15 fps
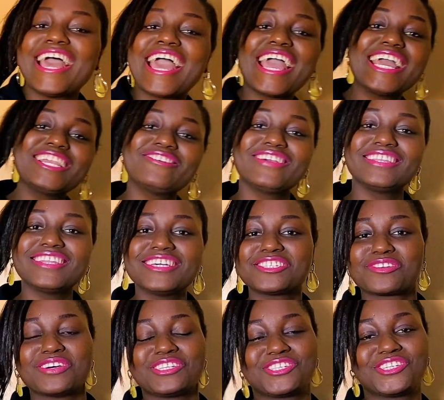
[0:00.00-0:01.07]
Anyway, next
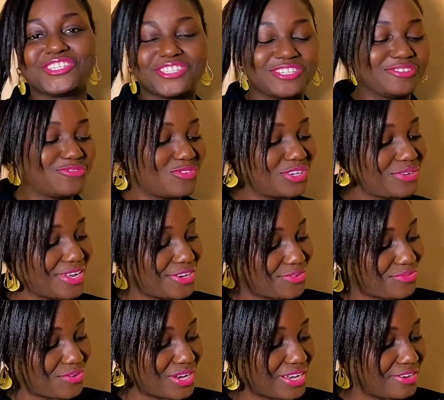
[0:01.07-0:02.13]
question. What do I do
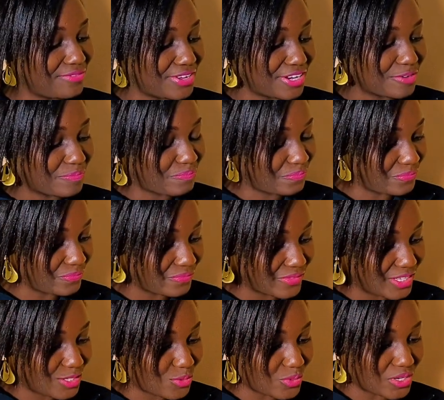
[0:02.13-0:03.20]
for a living?
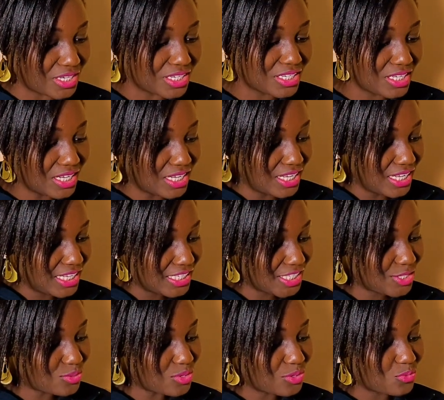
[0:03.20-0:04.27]
This one
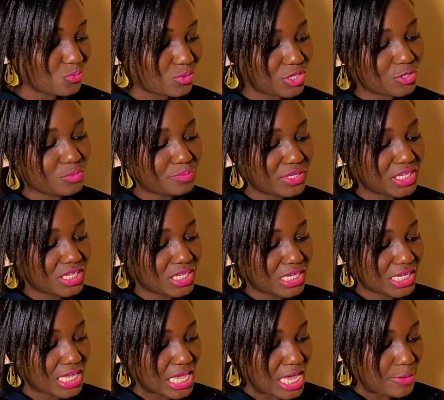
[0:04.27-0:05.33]
will be
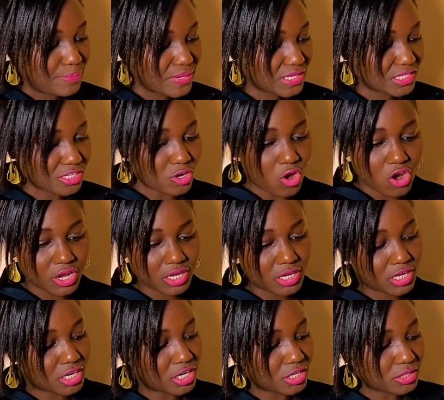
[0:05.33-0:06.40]
a bit long
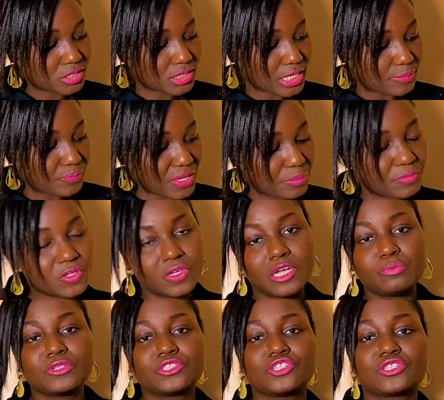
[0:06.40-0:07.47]
because I'm
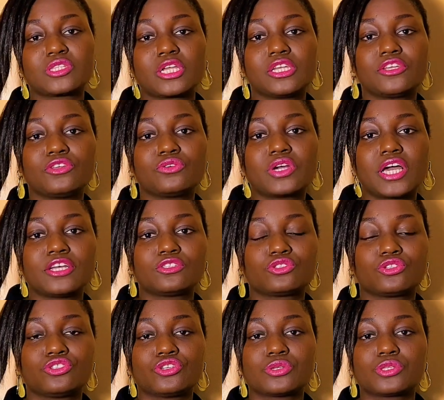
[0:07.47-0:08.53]
not just telling you guys
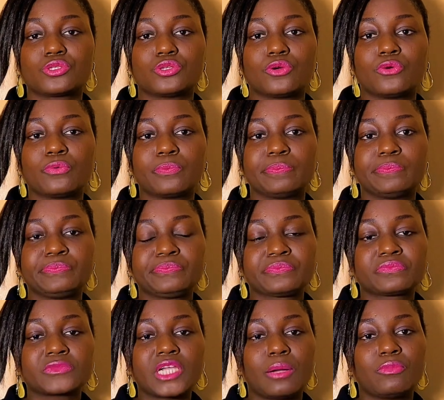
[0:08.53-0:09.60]
to just know.
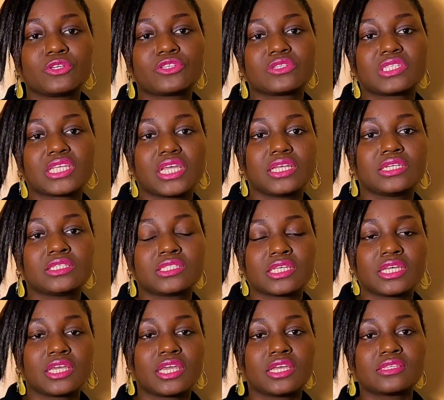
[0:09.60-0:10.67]
I'm also saying it
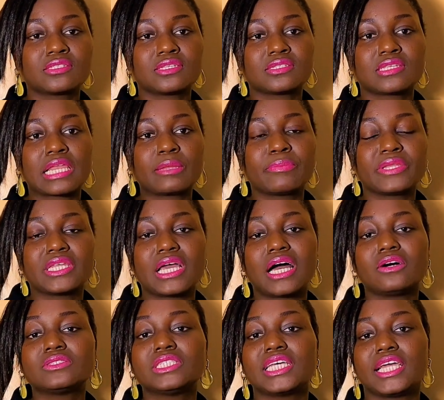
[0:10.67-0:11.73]
in case there's anybody
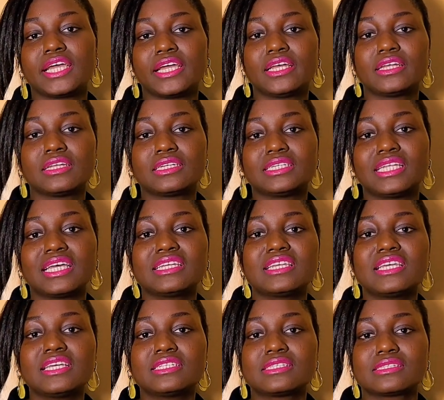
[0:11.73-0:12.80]
out there that
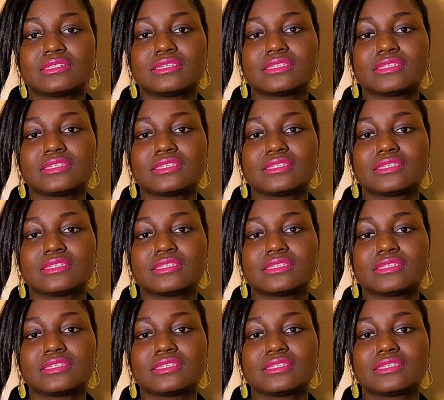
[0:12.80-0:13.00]
needs